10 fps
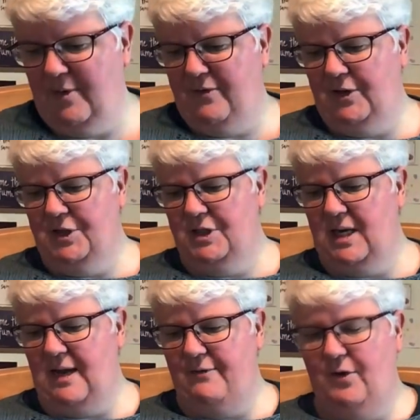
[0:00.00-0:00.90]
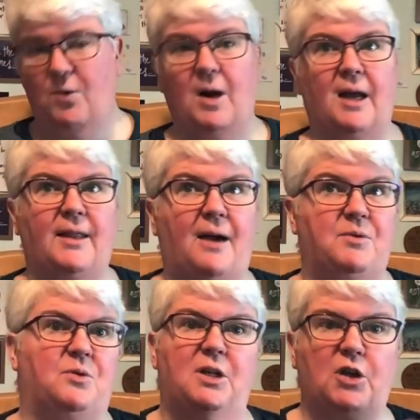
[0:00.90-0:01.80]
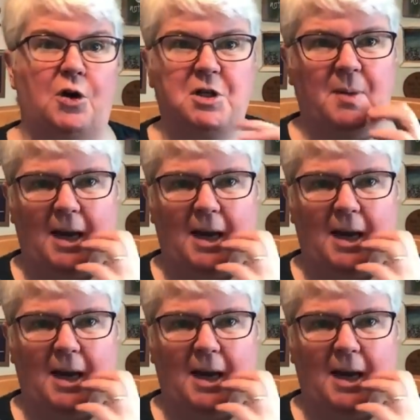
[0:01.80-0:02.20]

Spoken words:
first FO, and that was only talked about